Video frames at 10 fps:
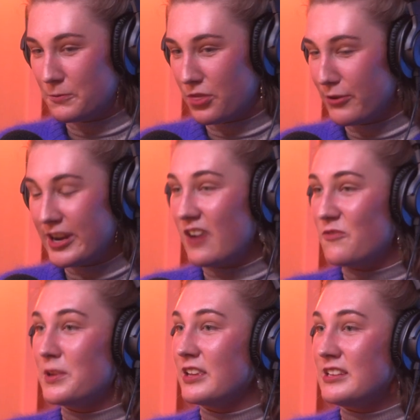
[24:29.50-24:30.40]
three and a
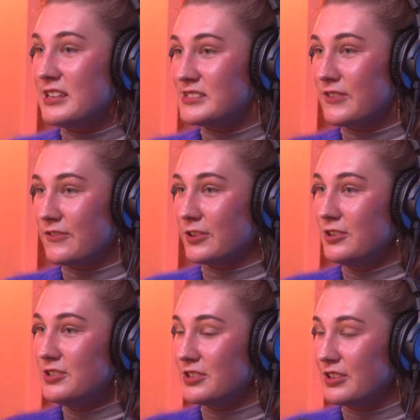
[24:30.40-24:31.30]
half billion years of
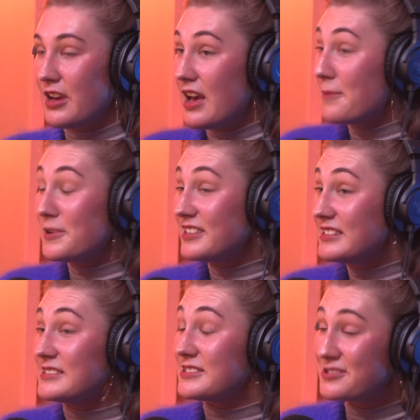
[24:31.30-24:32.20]
evolution, but it
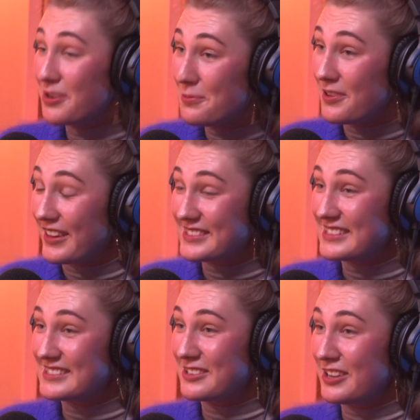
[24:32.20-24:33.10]
doesn't stop with us.
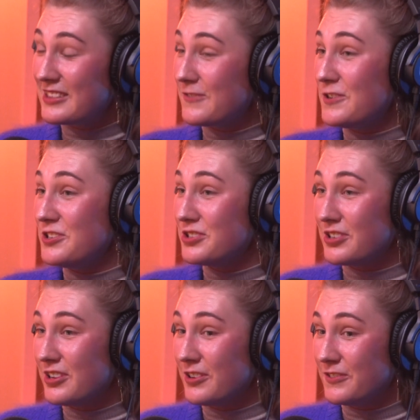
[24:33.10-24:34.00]
It's not like the
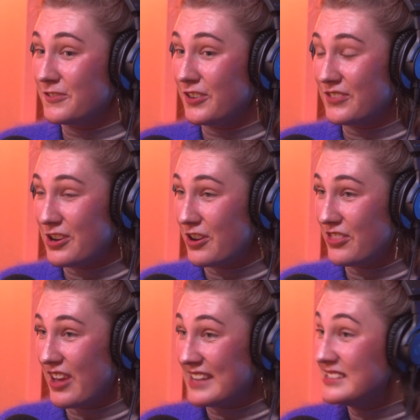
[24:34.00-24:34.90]
future of, of the
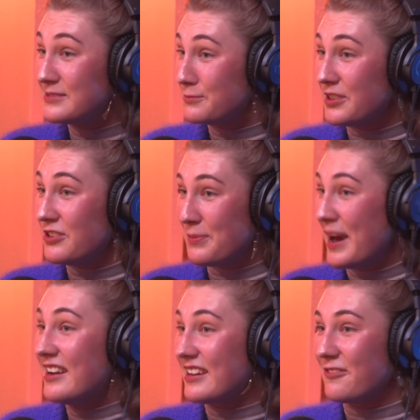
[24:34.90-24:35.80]
Earth ends with
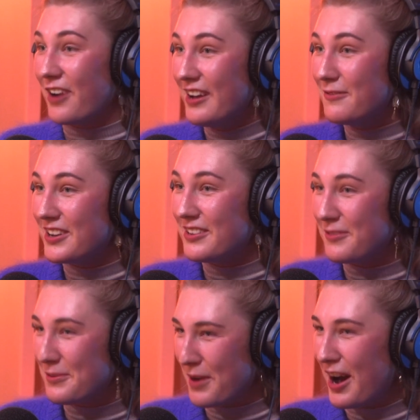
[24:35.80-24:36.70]
humanity, right? We're,
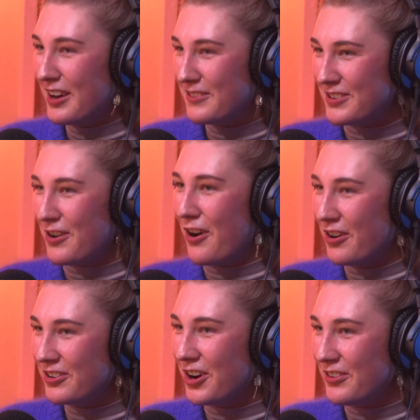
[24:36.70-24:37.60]
we're part of an
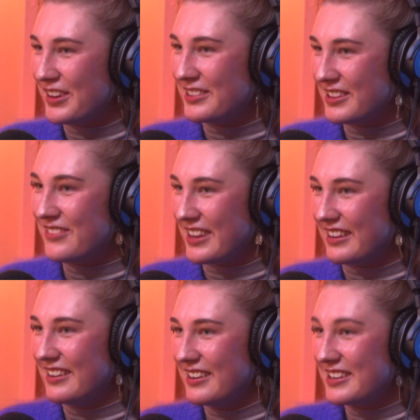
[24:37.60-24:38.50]
ongoing,
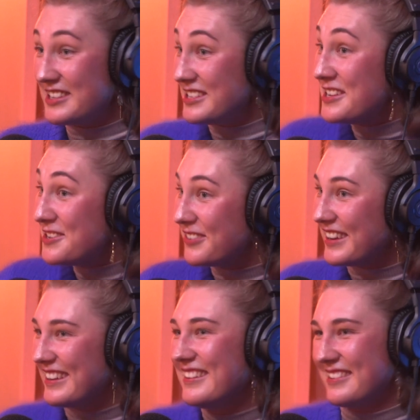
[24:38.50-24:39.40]
living,
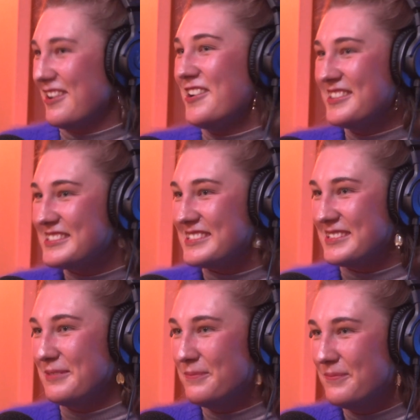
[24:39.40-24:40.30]
continuing Earth
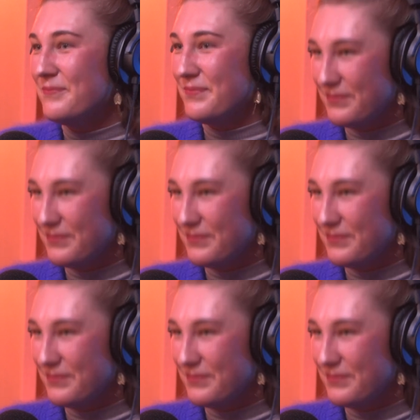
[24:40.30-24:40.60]
system. System,